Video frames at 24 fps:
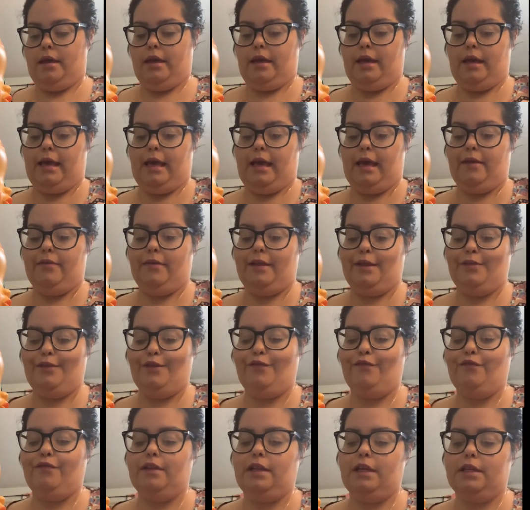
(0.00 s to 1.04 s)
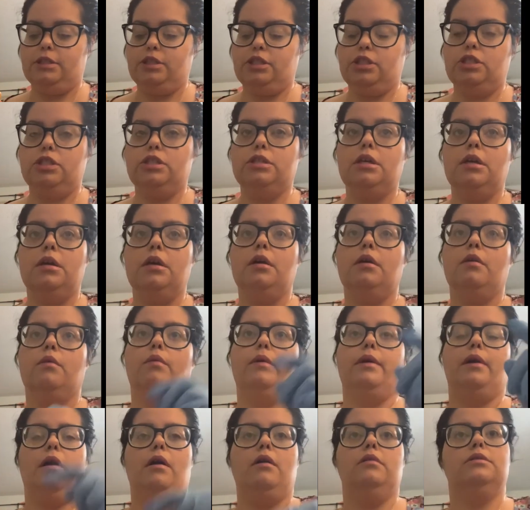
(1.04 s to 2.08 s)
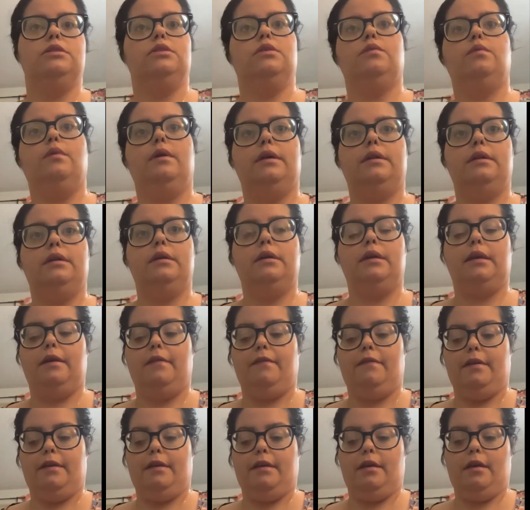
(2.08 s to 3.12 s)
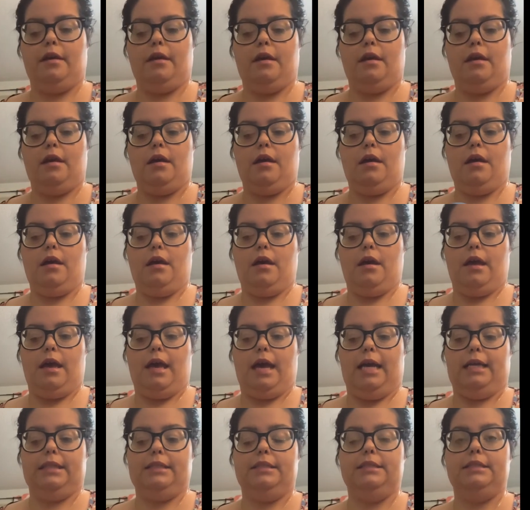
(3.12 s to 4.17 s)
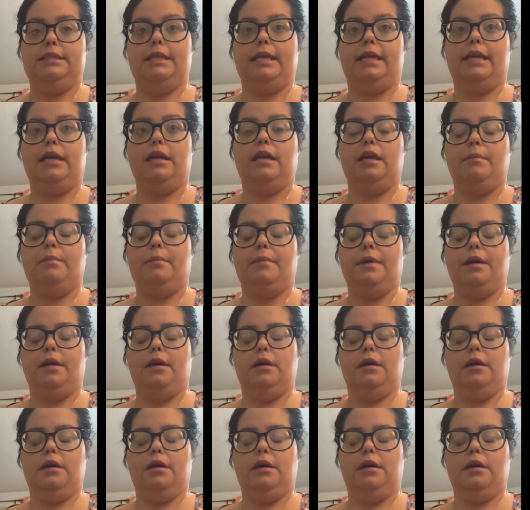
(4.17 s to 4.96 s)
and then the flush, we also want to give it at the same